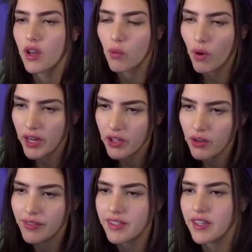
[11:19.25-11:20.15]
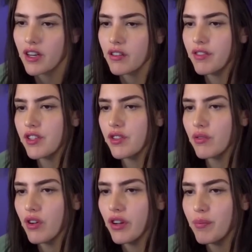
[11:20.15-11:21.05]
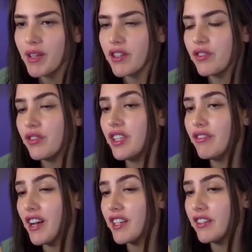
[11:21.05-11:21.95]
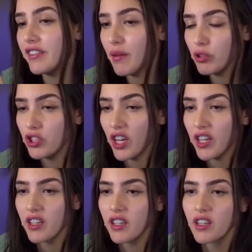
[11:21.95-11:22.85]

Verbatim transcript: Why do you have to sacrifice your rook? Because you need to find a double check.